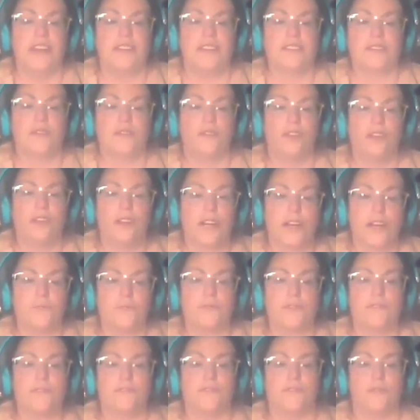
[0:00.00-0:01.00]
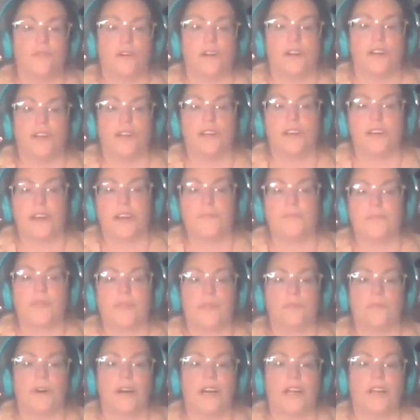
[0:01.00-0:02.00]
So look up the 4, look up the
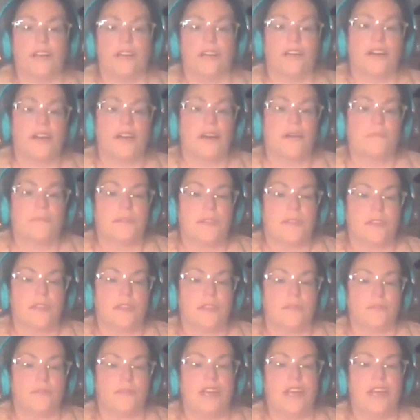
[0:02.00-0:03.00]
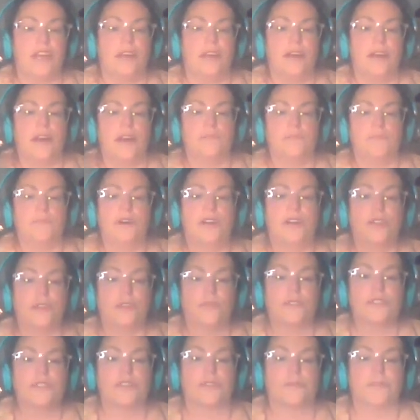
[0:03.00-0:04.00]
1, look up the 3, and put
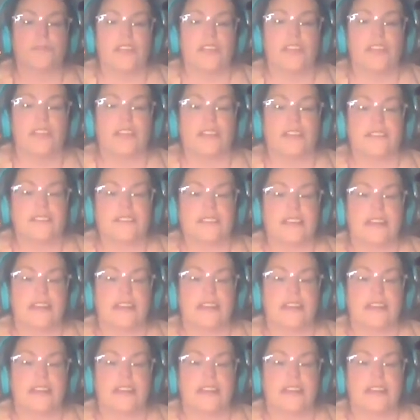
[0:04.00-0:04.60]
those 3 things